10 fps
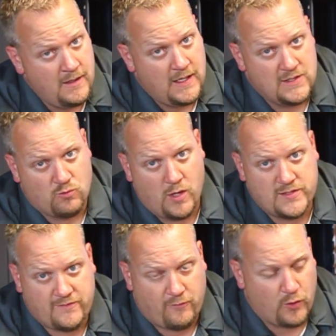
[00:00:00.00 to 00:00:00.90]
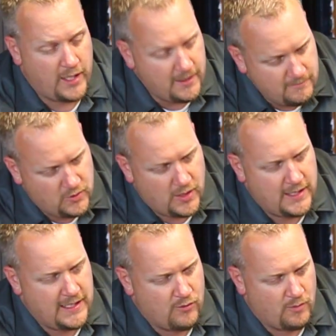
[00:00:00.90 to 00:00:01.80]
is rust free. Good
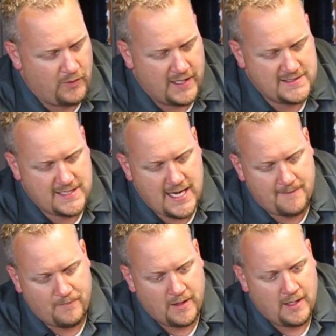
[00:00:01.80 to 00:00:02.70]
idea to replace that.